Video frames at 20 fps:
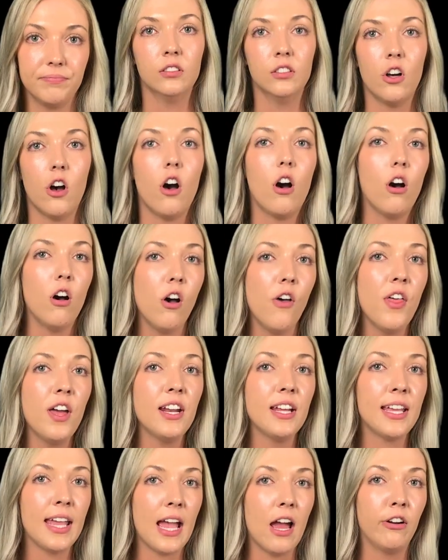All that
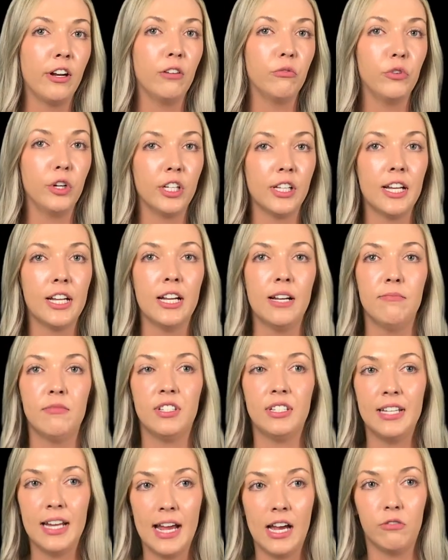accounting really comes
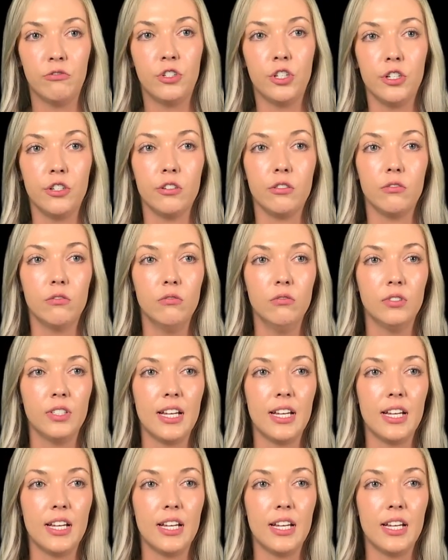down to